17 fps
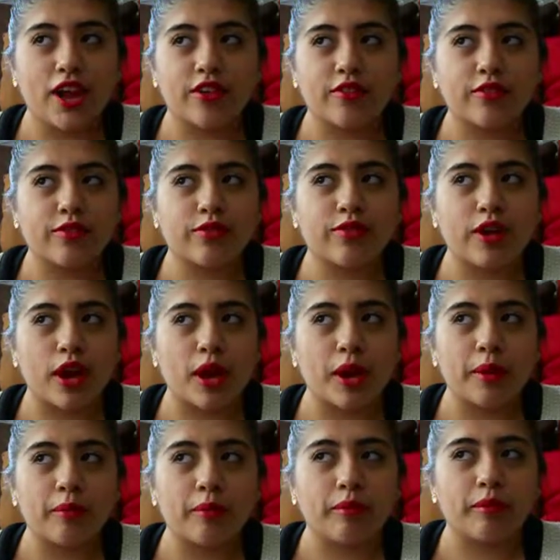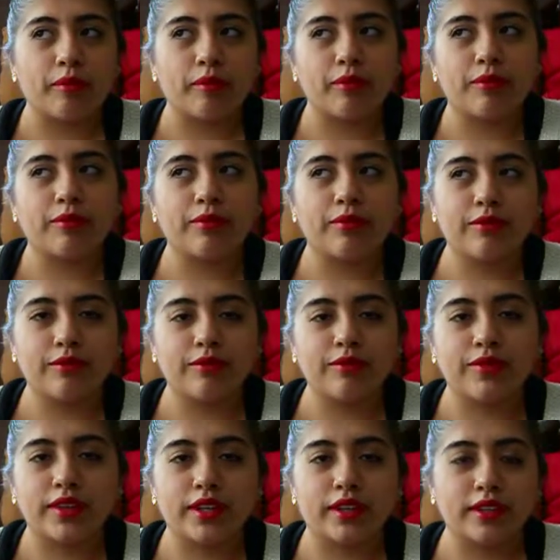from
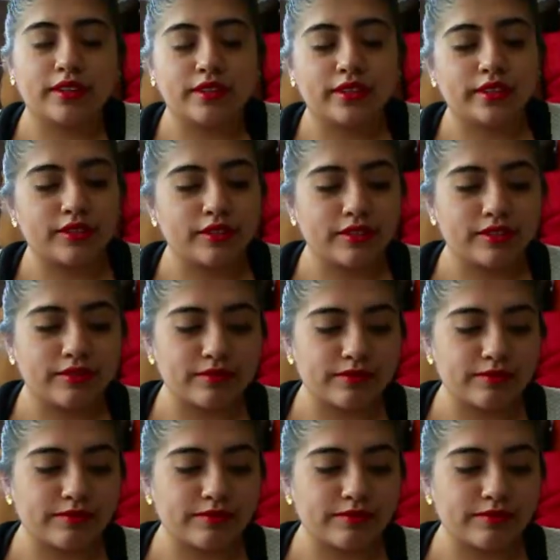the little